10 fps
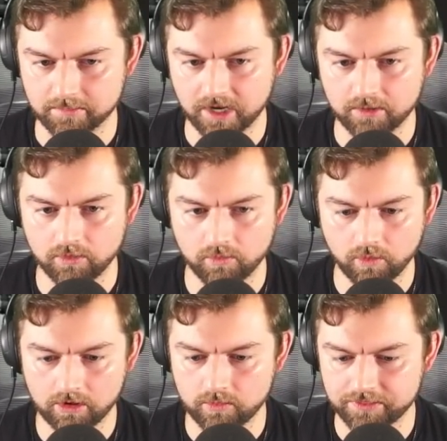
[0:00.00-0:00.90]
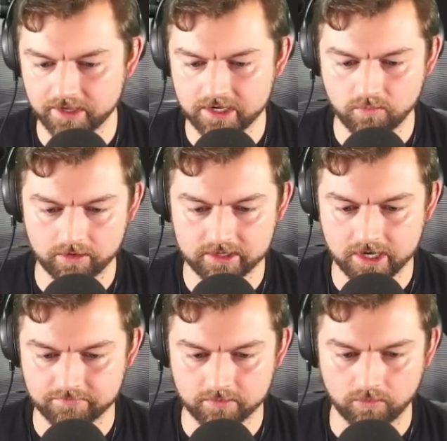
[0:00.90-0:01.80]
I will work with anyone and
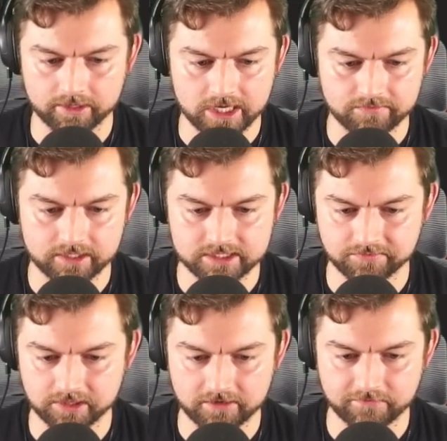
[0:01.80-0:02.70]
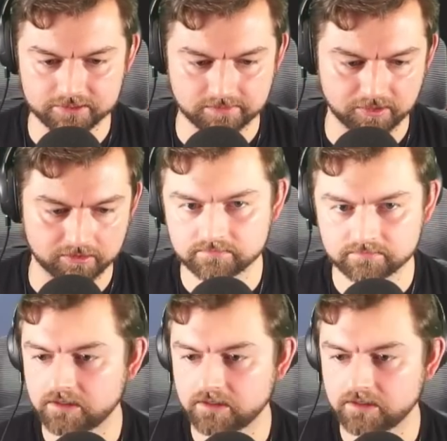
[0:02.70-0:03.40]
everyone, even as everything falls apart.